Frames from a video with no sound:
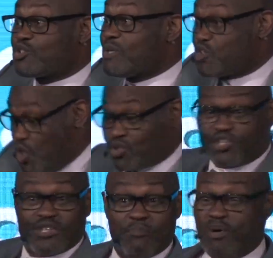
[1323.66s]
was used to
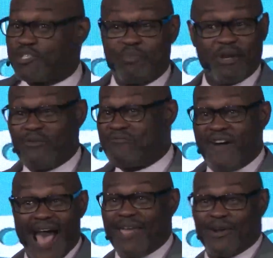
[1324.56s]
the bush being on
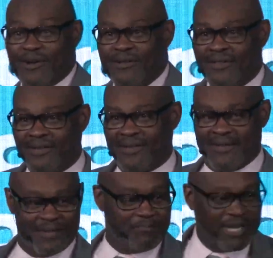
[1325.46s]
fire,
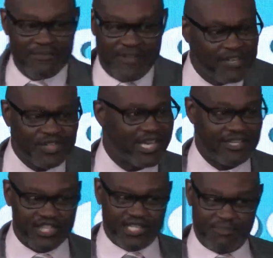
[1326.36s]
but eventually it
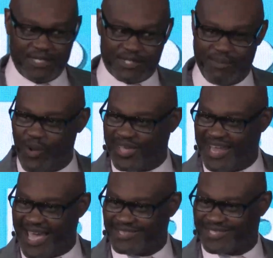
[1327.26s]
just be smoke and
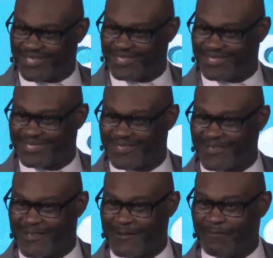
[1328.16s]
ashes.
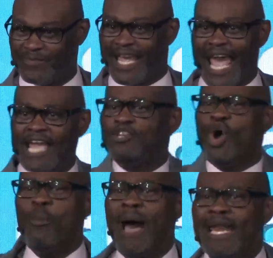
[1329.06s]
Ain't
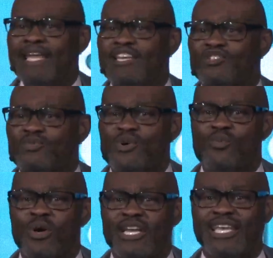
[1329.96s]
nobody in this room
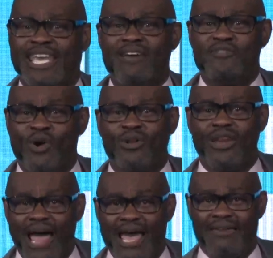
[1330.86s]
want to give your
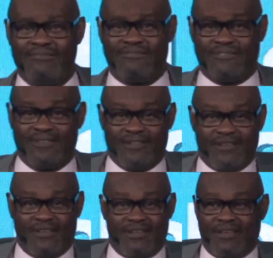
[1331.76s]
life
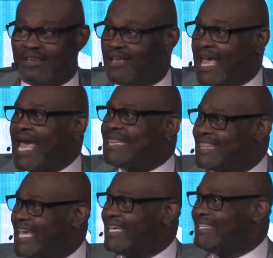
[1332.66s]
and
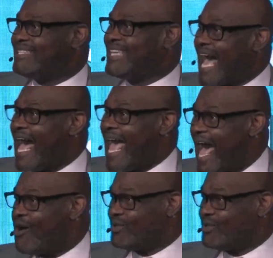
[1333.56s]
then die out